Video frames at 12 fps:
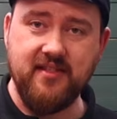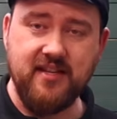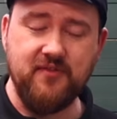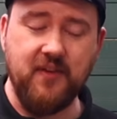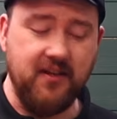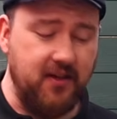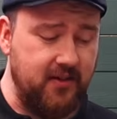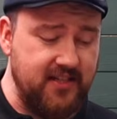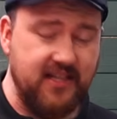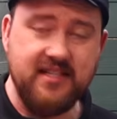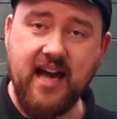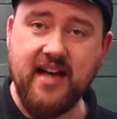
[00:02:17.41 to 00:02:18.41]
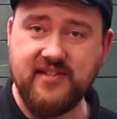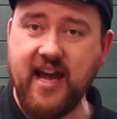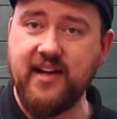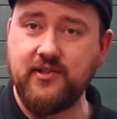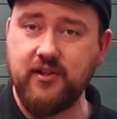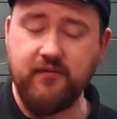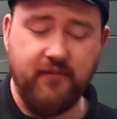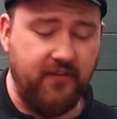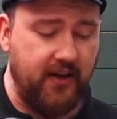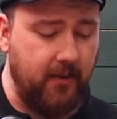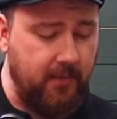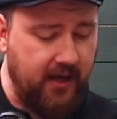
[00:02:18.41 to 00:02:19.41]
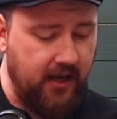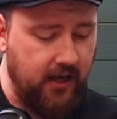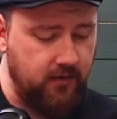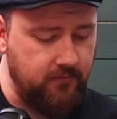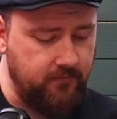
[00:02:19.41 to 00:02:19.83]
This guitar's excellent for fingerpicking.